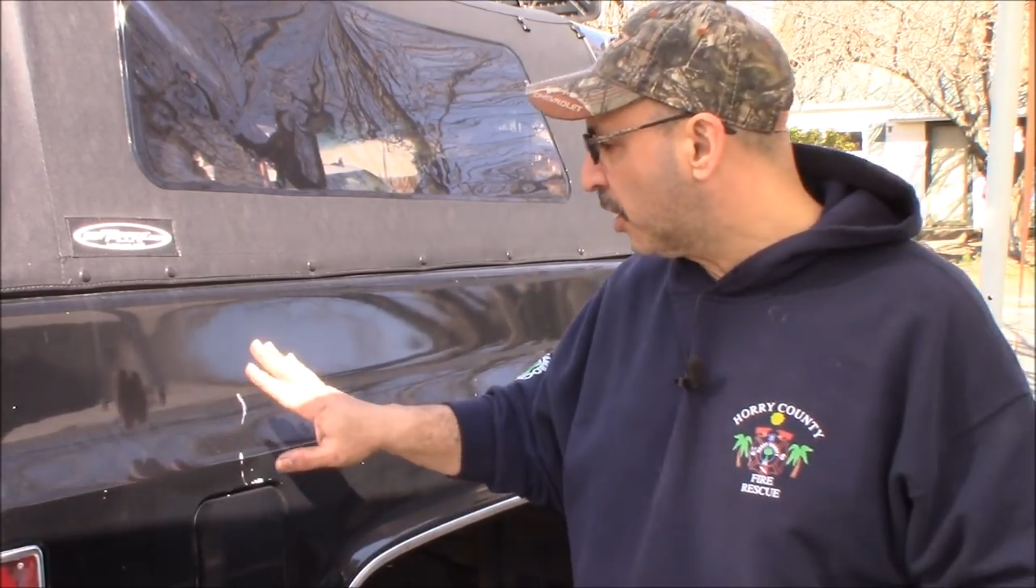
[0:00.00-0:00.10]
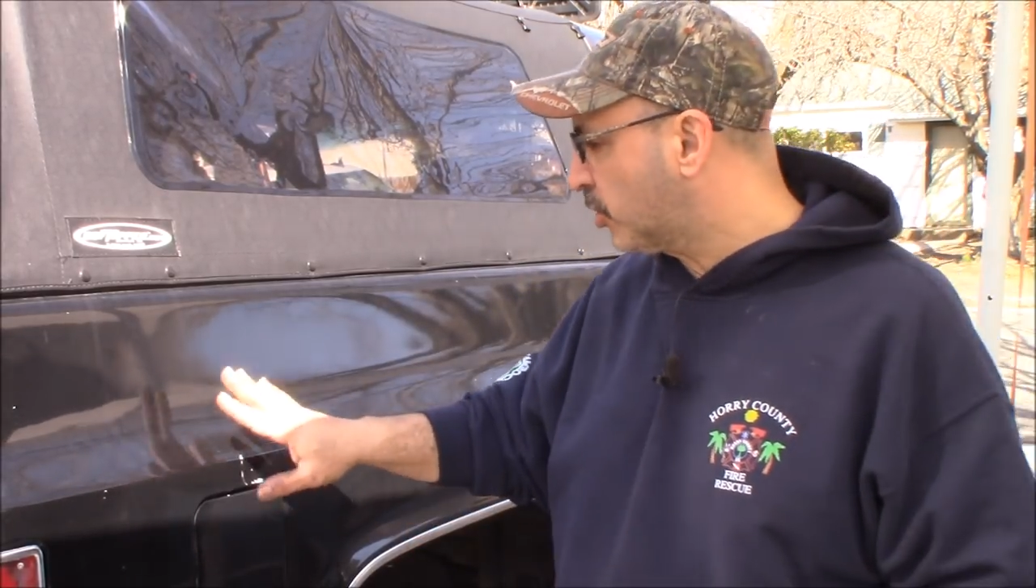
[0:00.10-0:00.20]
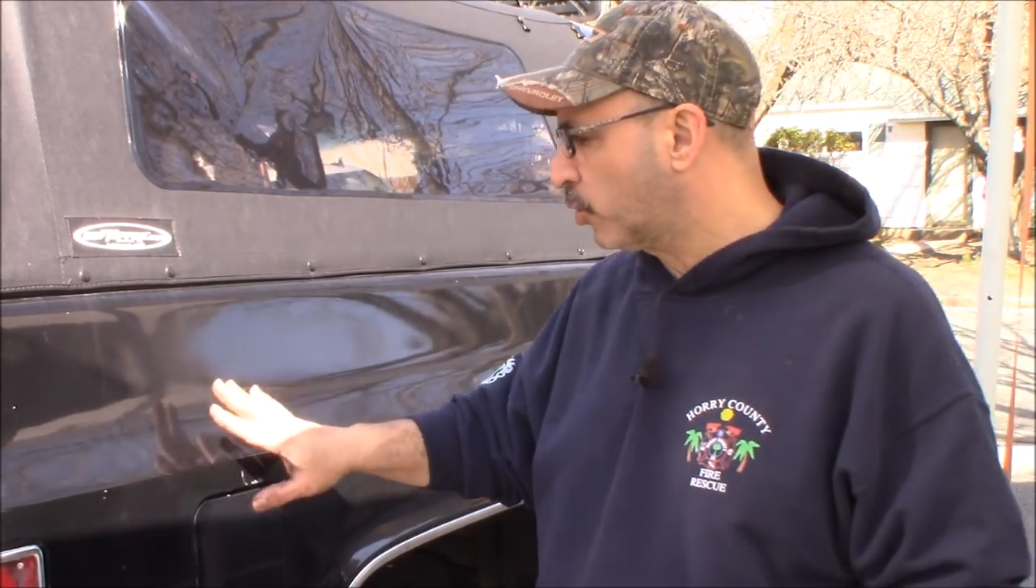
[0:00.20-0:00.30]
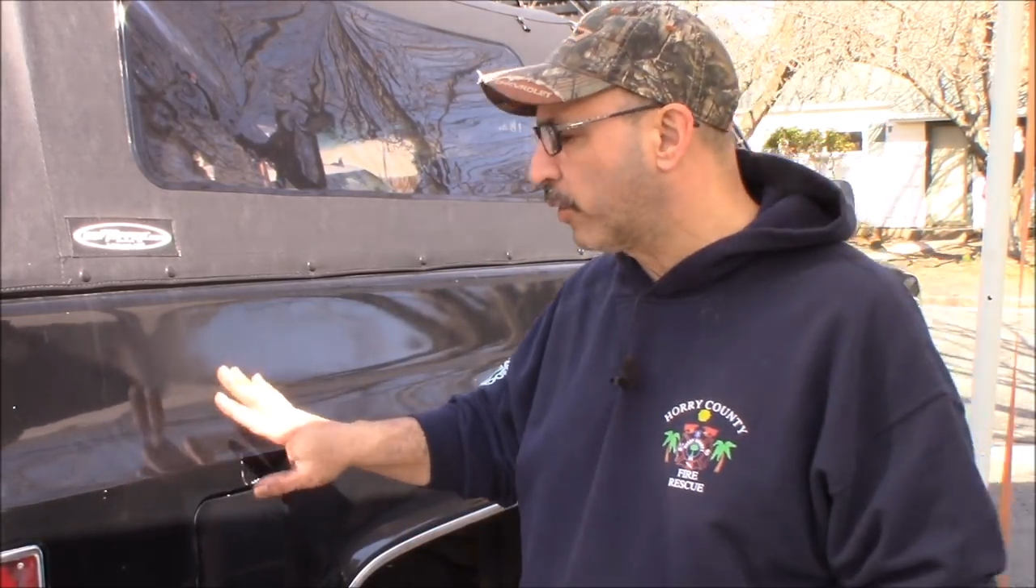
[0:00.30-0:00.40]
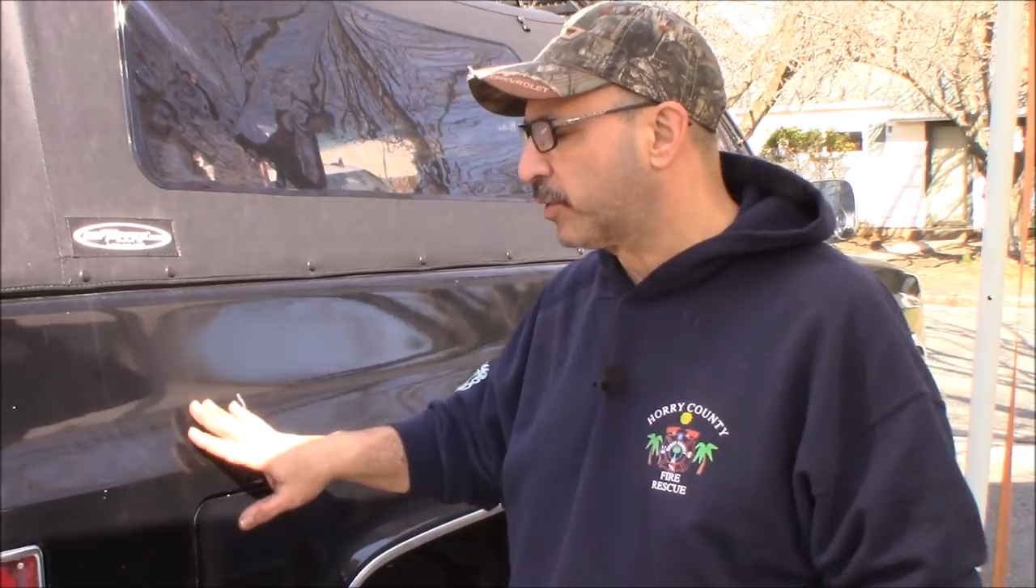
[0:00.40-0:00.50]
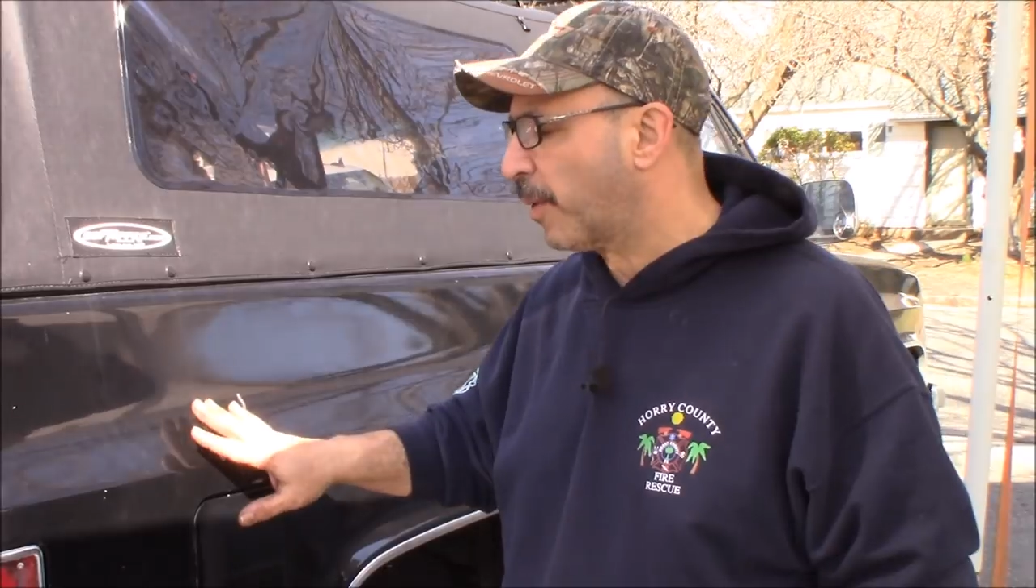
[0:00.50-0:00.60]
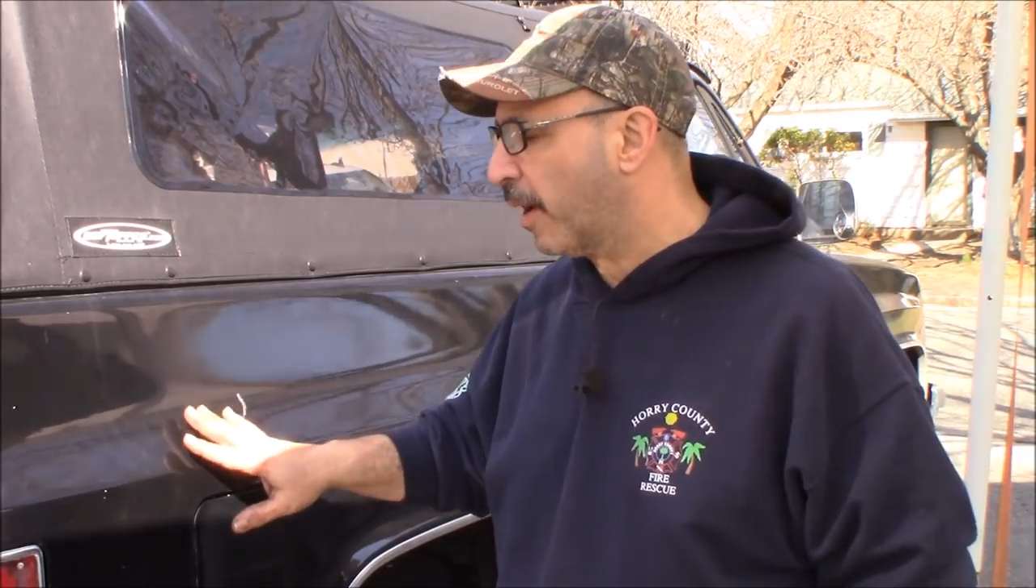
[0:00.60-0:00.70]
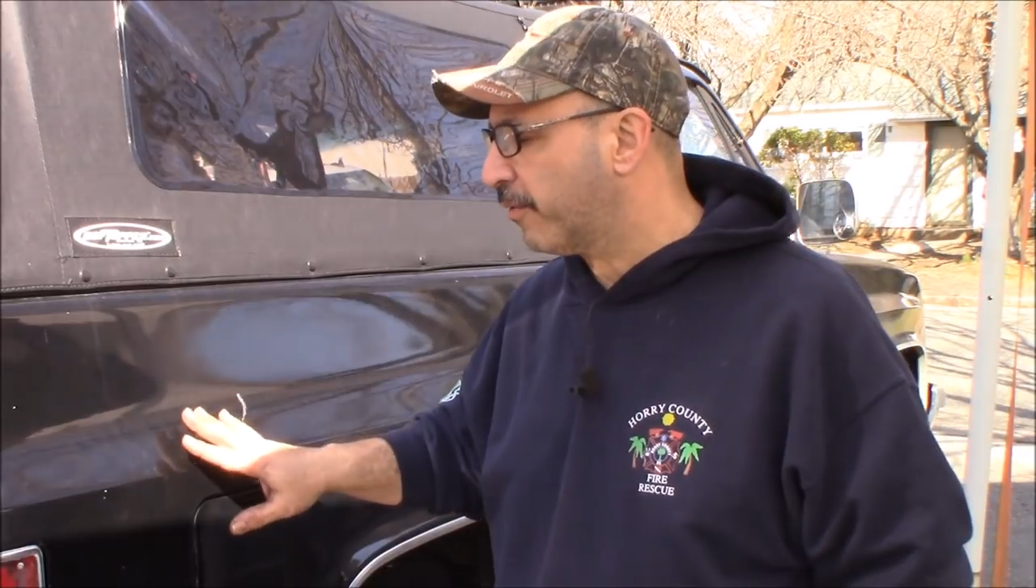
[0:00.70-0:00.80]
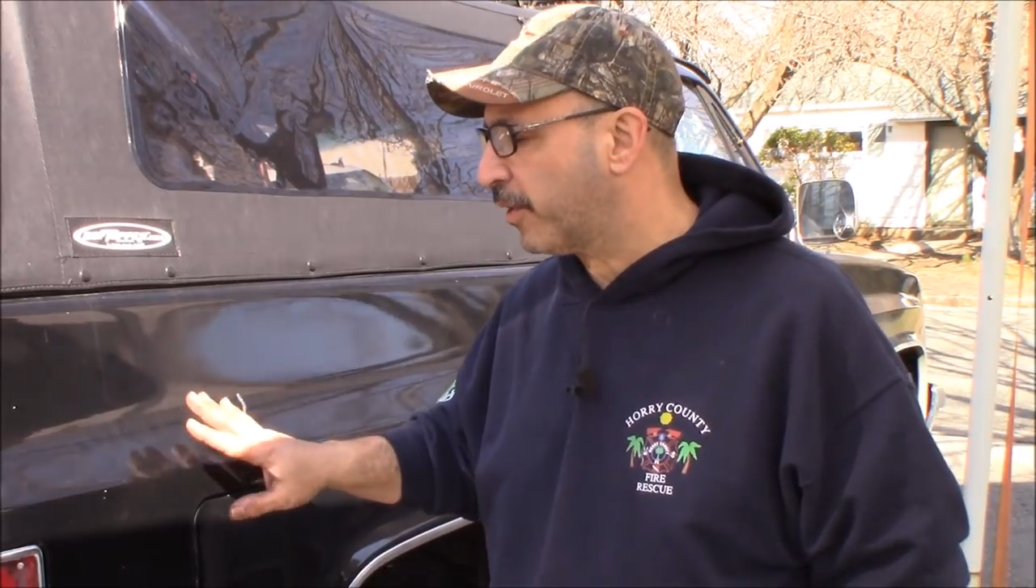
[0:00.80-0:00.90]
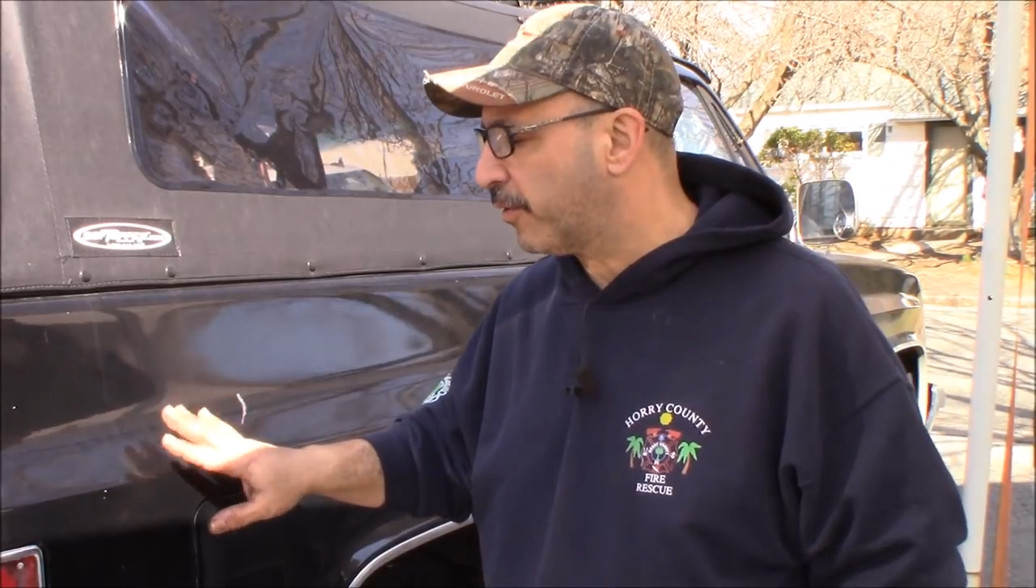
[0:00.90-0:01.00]
soft
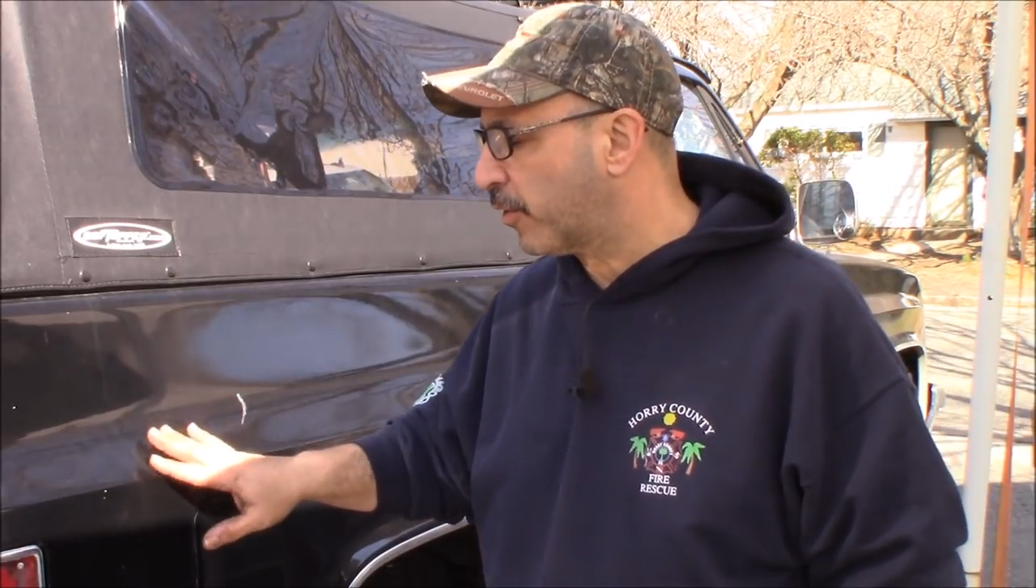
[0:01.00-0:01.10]
spot for their